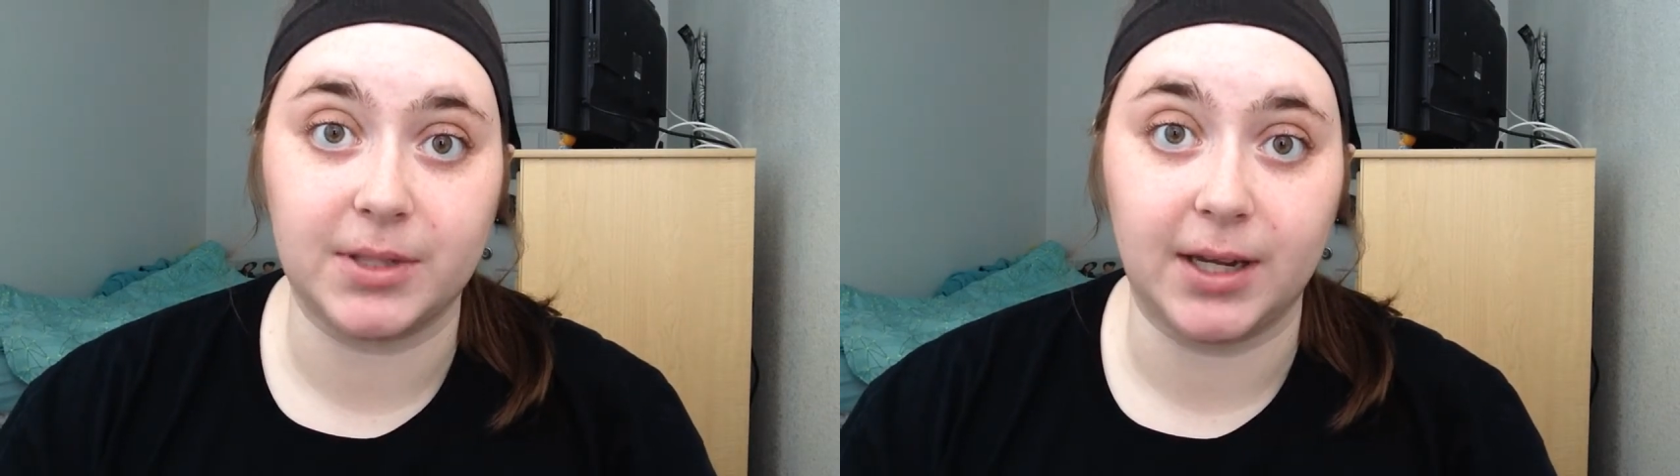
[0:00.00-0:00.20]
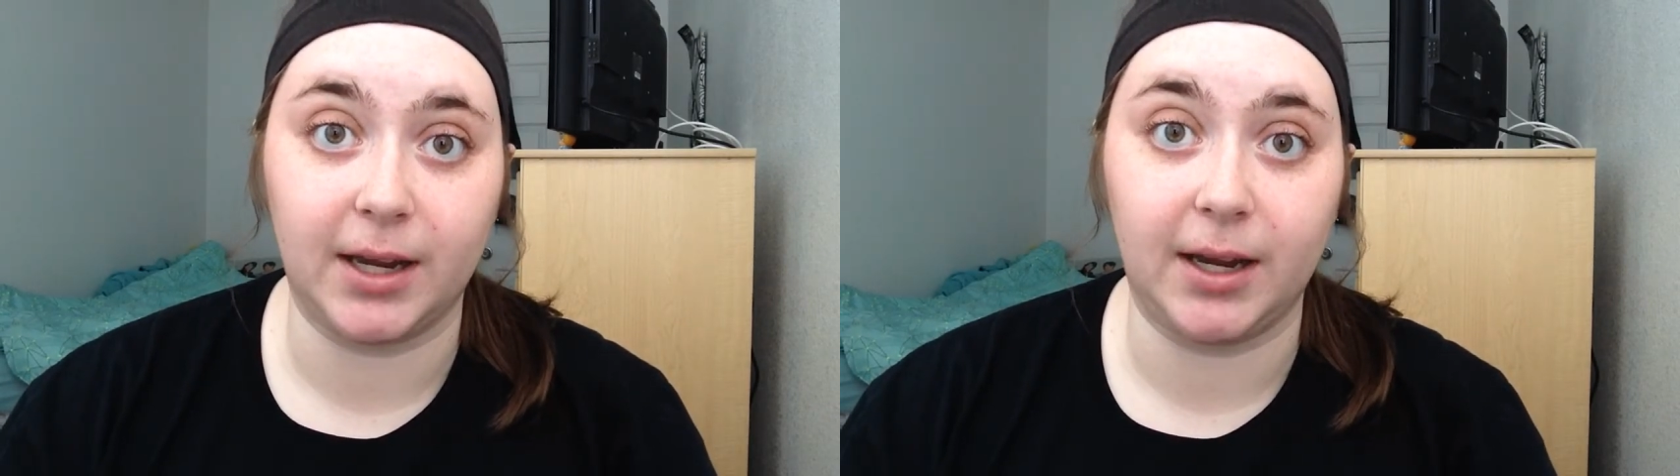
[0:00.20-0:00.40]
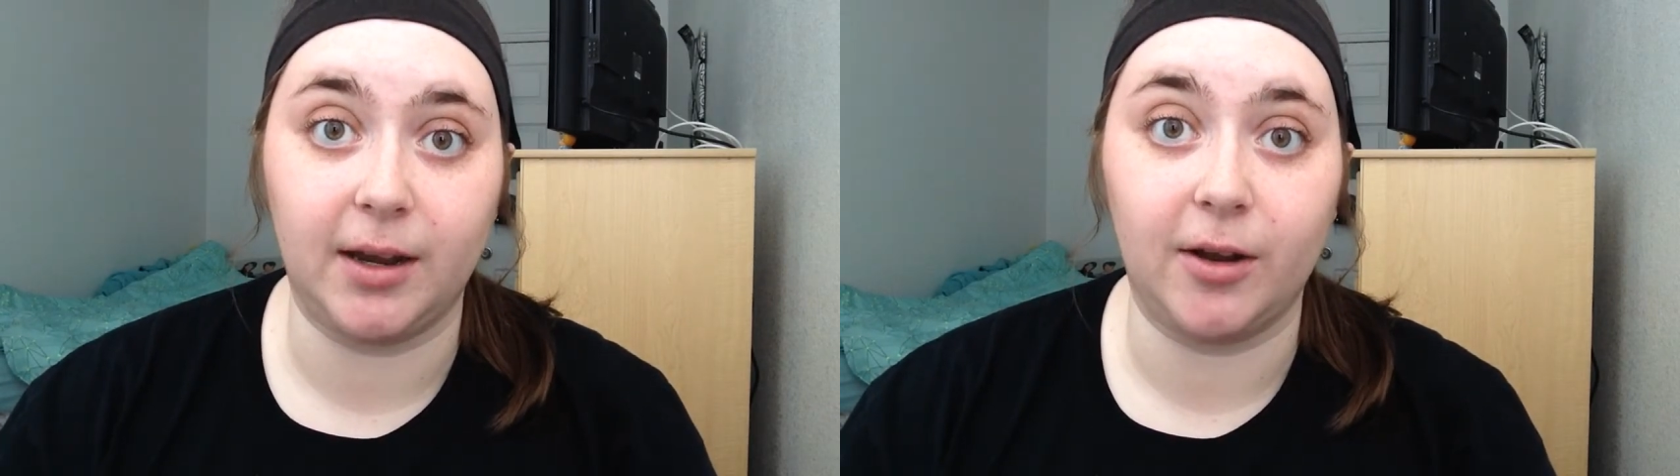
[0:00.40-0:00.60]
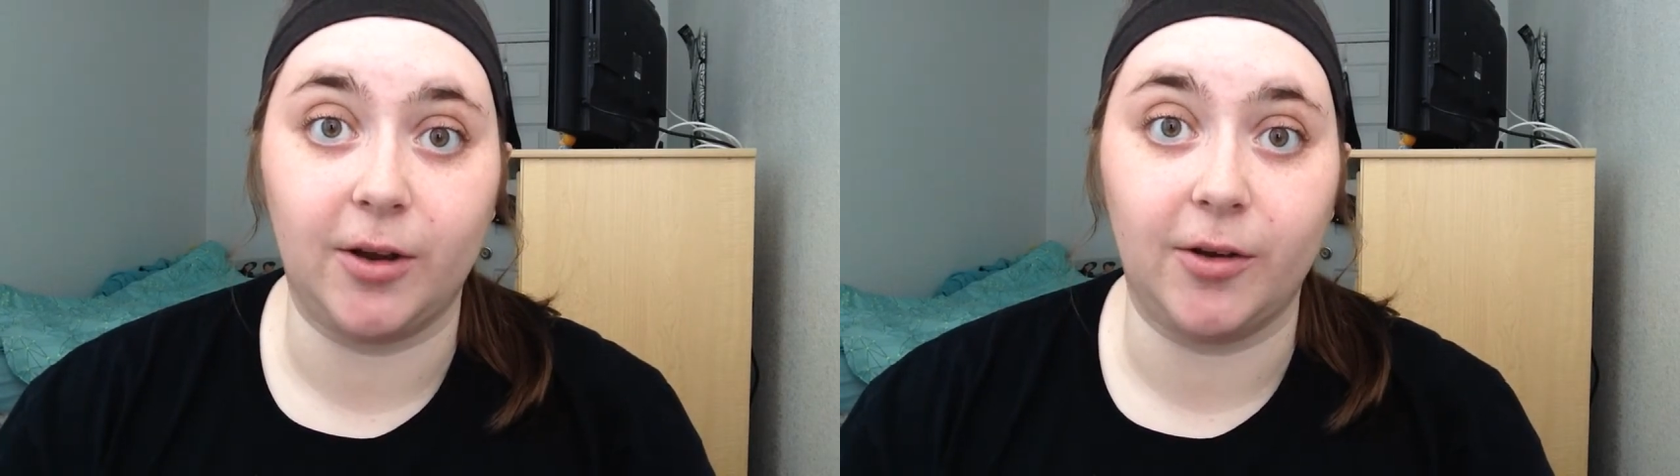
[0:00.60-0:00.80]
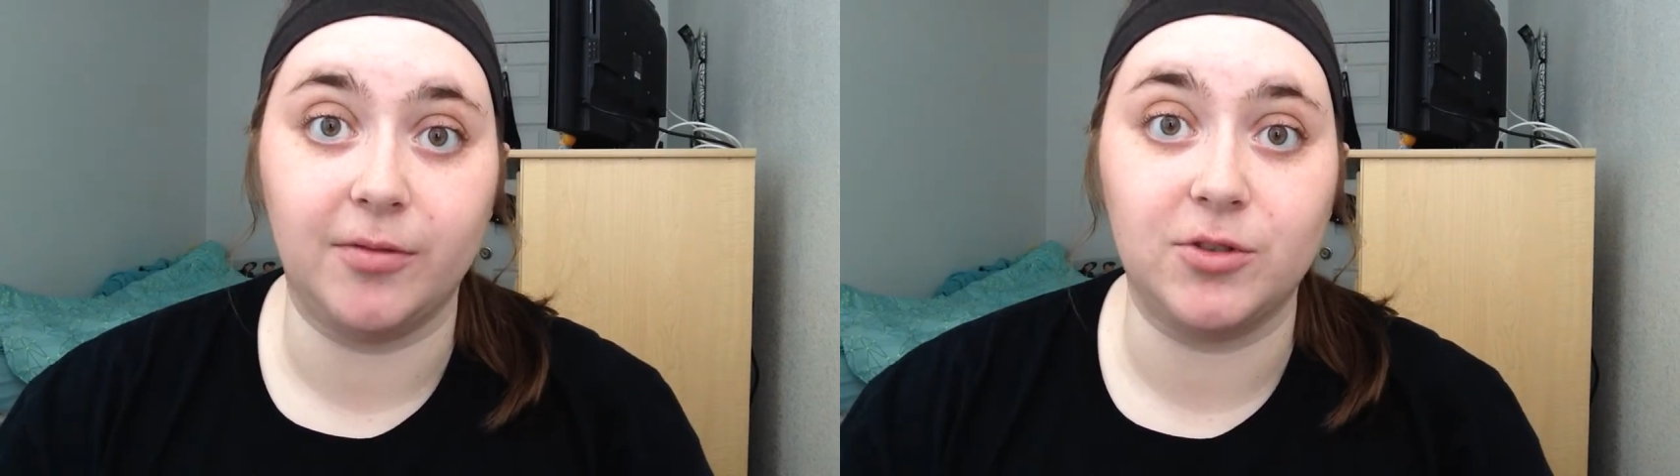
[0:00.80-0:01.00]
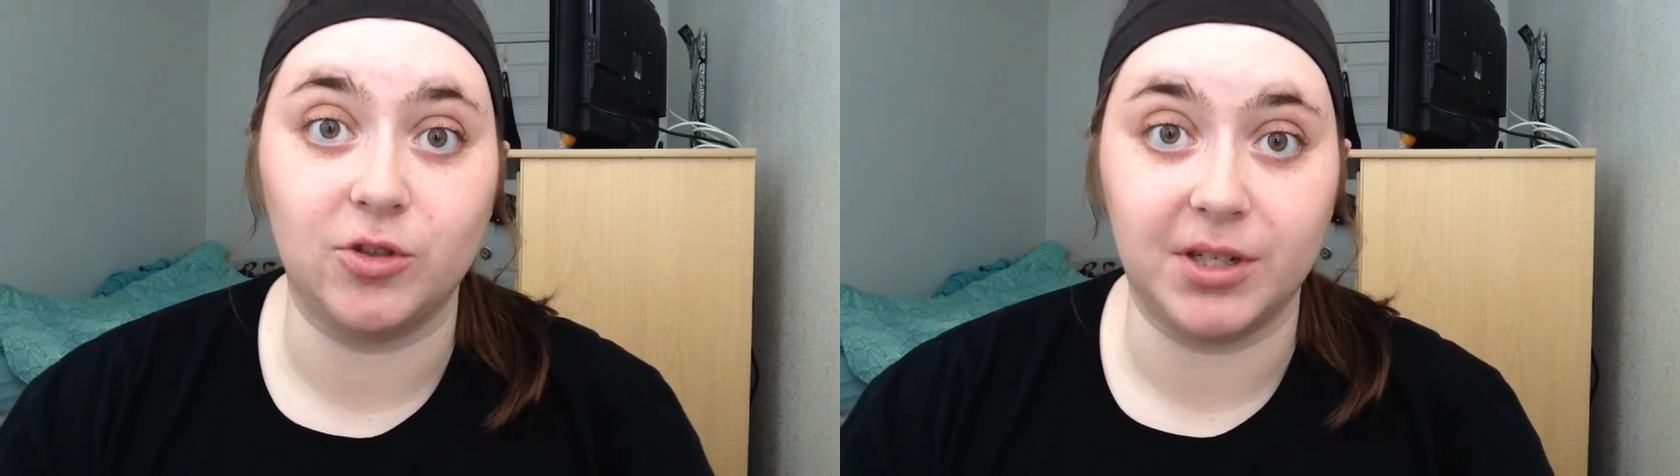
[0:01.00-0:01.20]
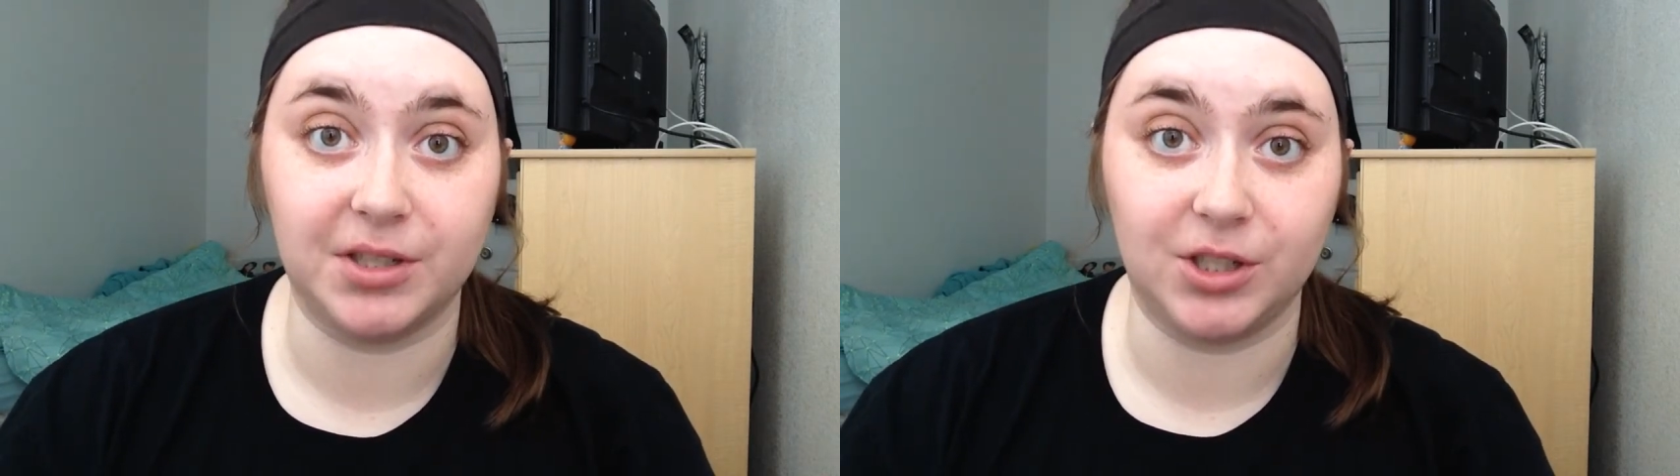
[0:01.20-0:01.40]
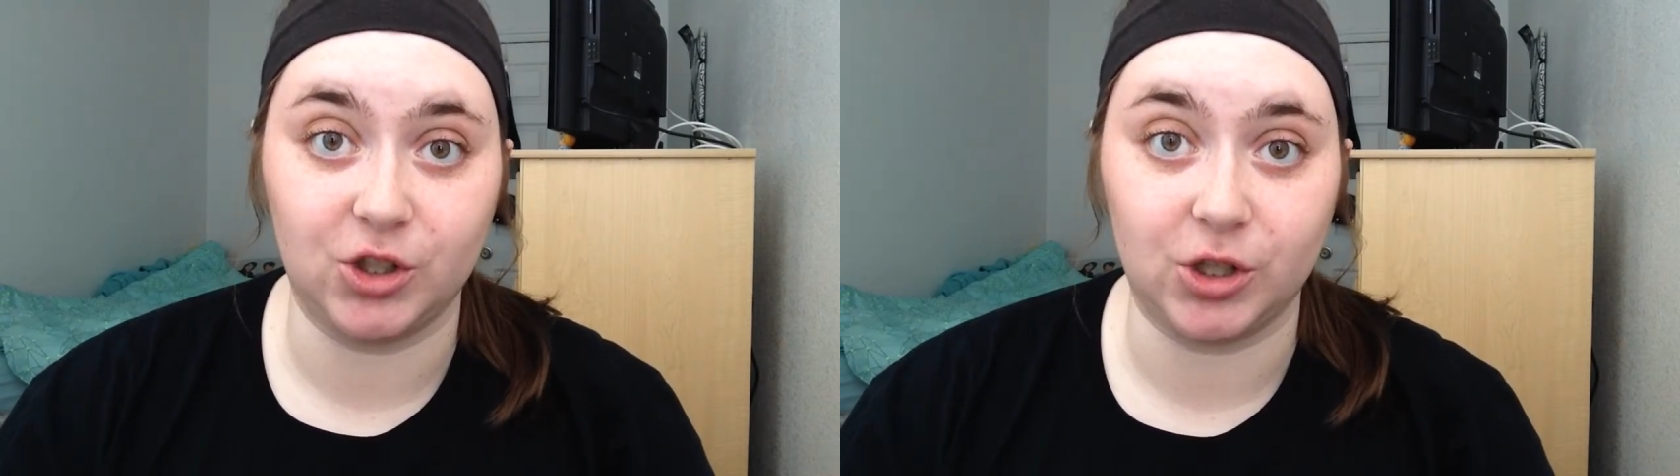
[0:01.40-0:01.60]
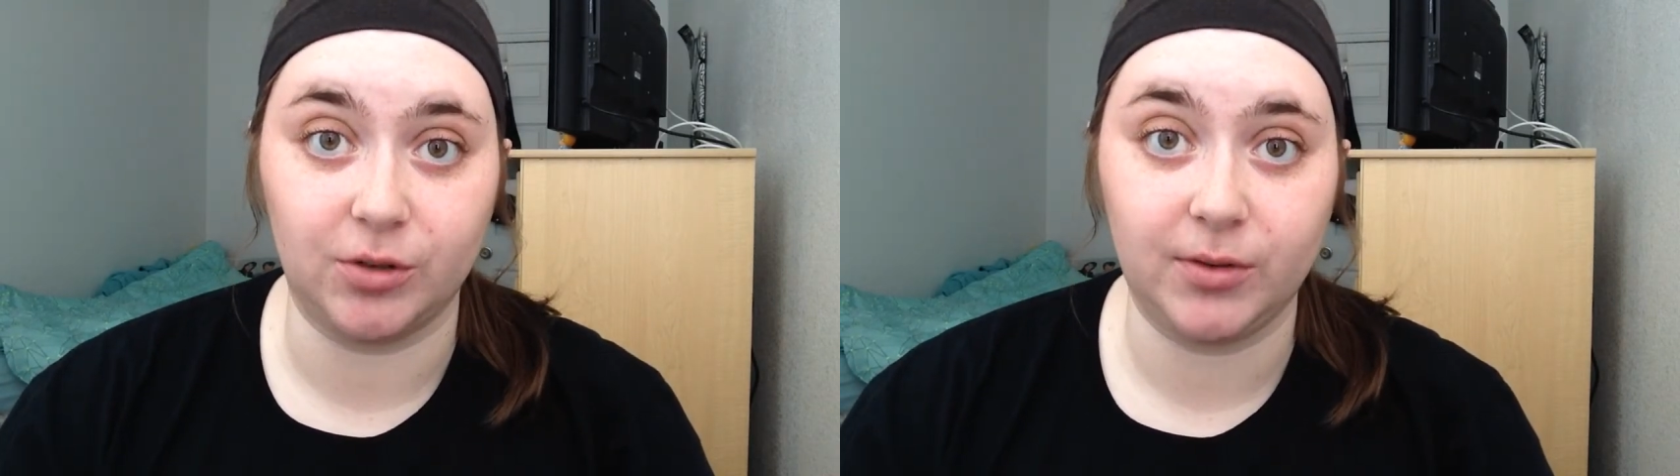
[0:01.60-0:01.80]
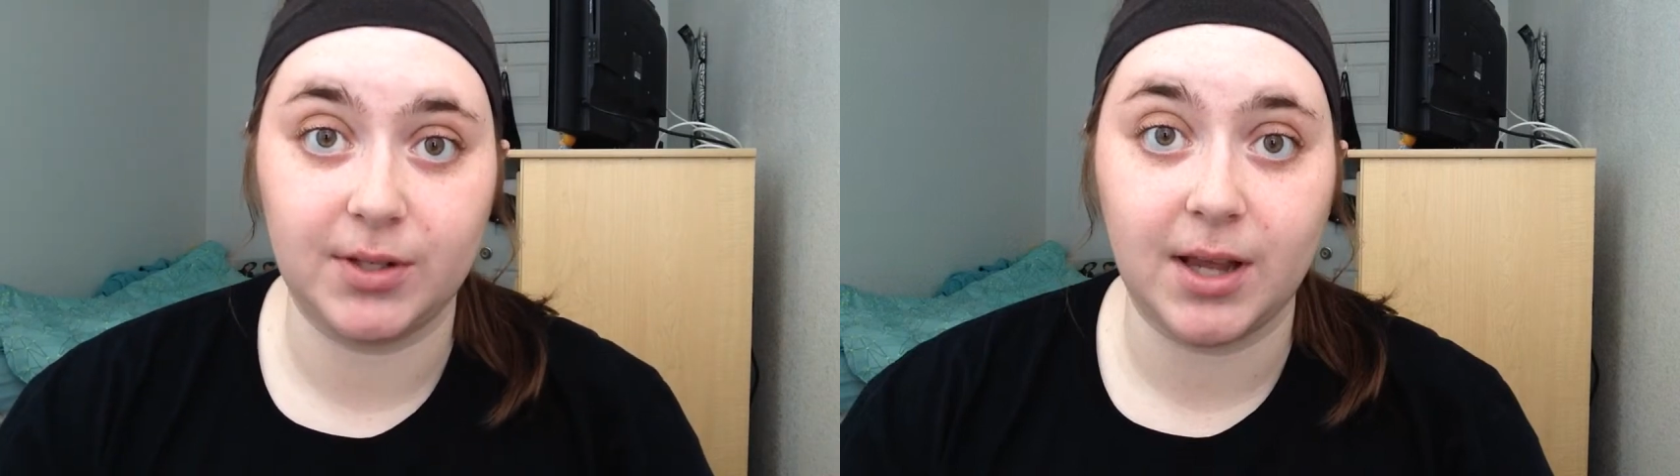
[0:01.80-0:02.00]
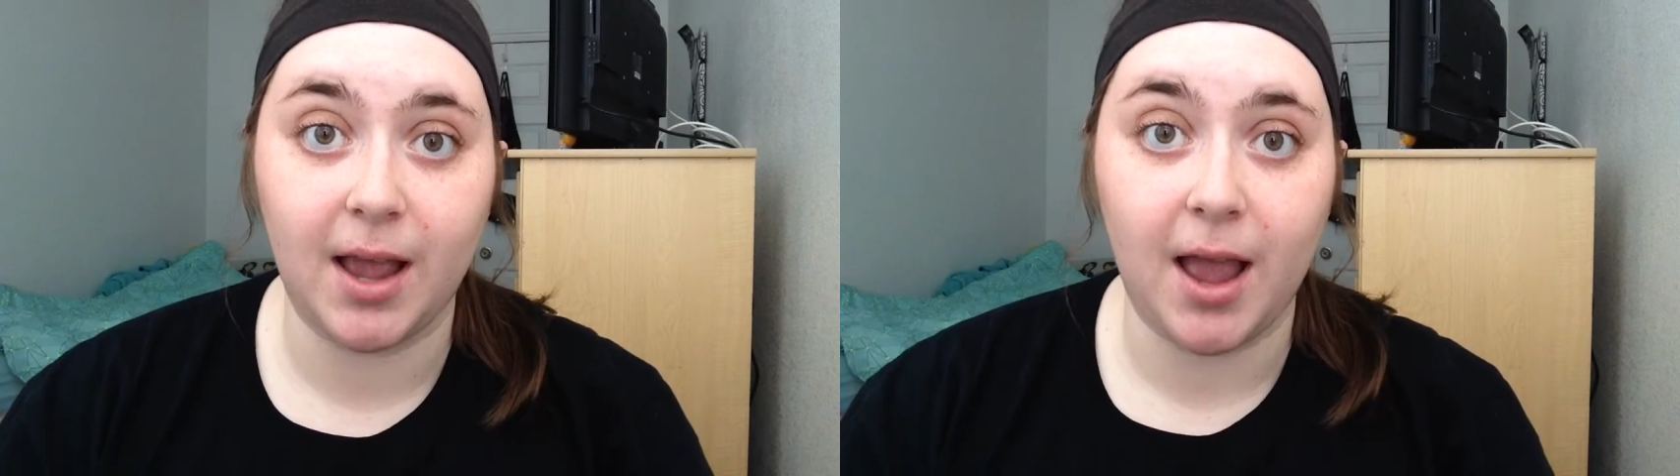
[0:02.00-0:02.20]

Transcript: 10 of Toon Disney shows.